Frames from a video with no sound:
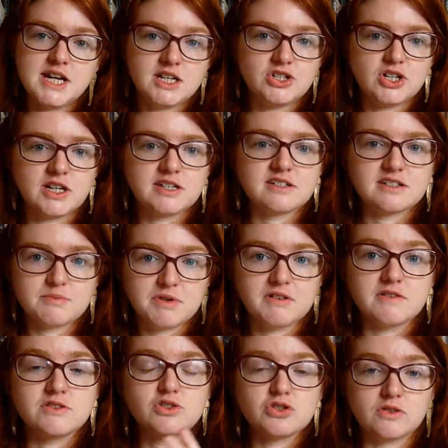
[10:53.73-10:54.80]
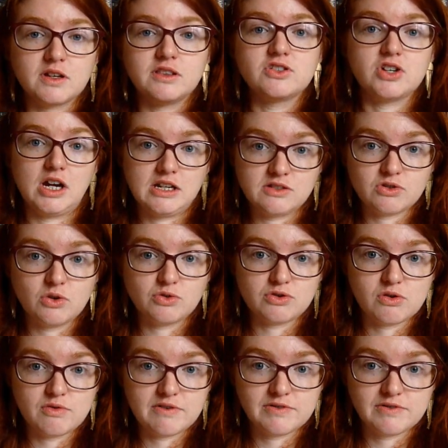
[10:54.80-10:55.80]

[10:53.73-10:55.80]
Nien Cheng's experience during the Chinese Cultural